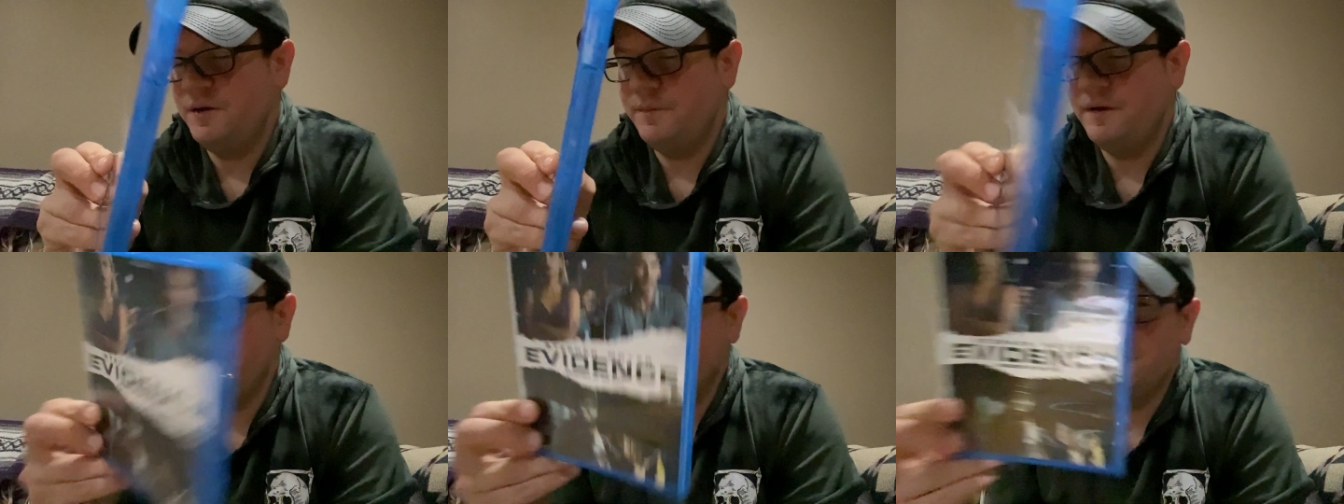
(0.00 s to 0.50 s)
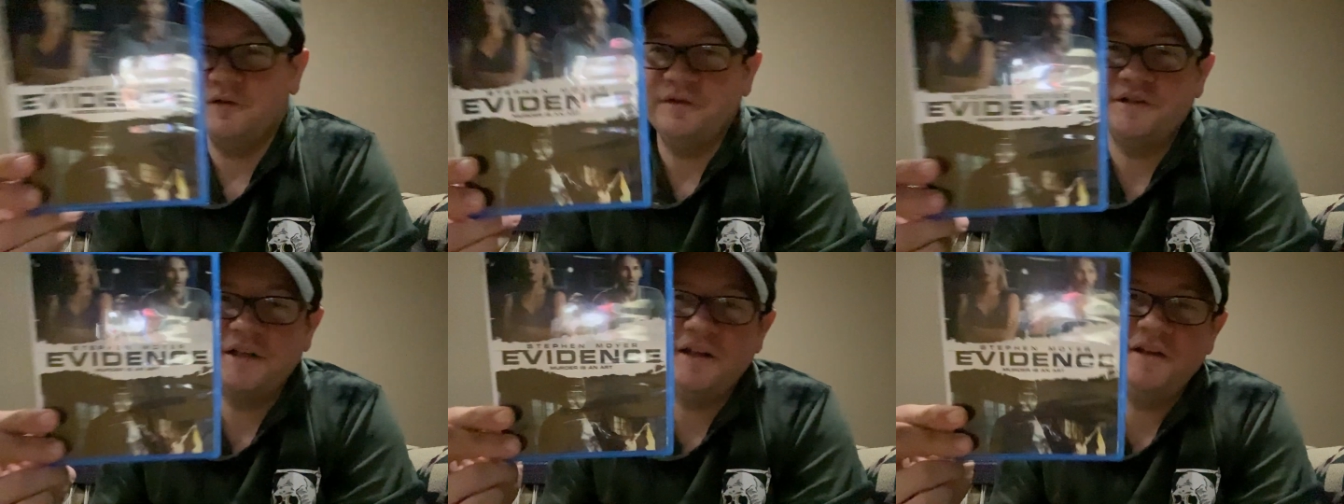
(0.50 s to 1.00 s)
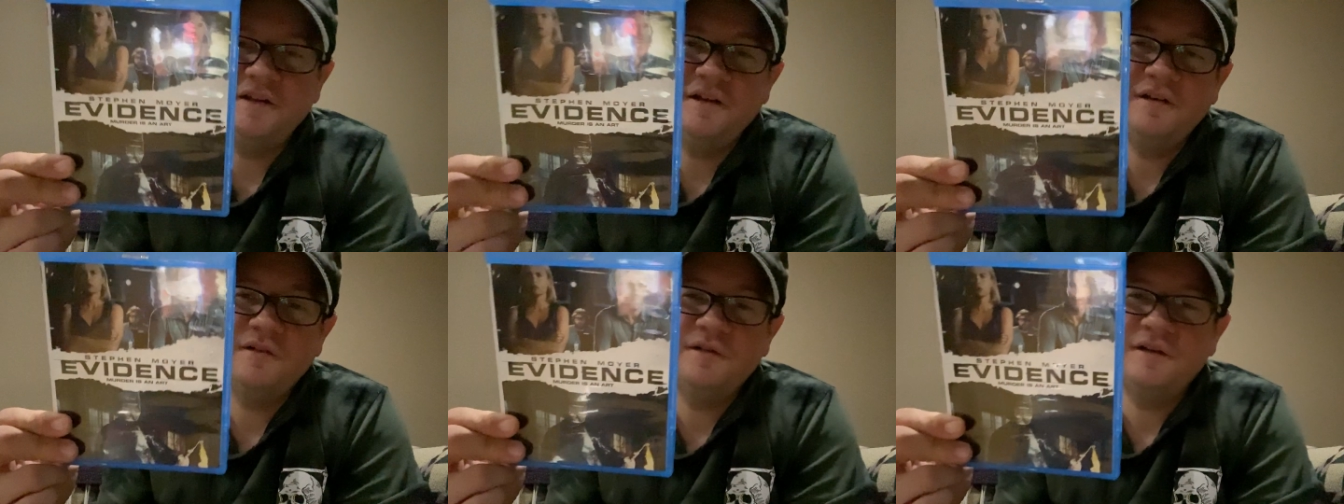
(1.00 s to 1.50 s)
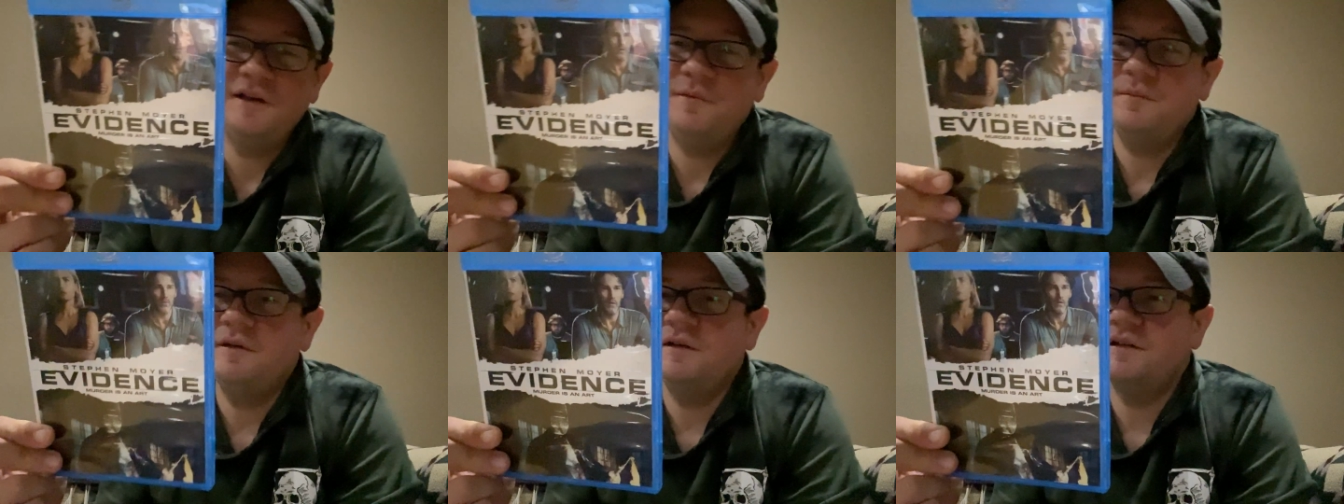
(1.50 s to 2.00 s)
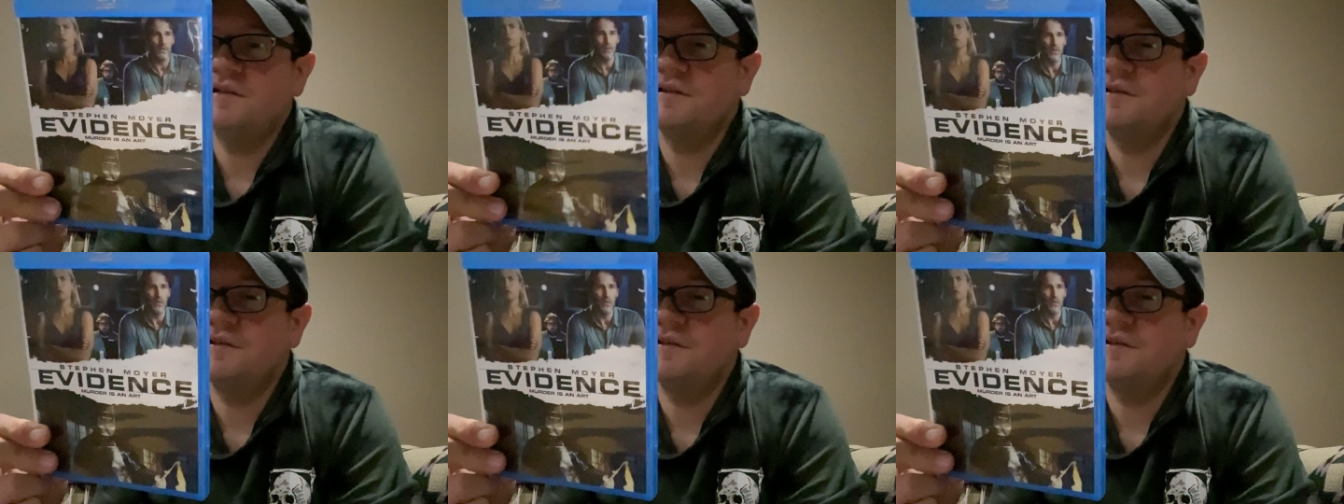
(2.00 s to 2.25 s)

up by RLJE Entertainment.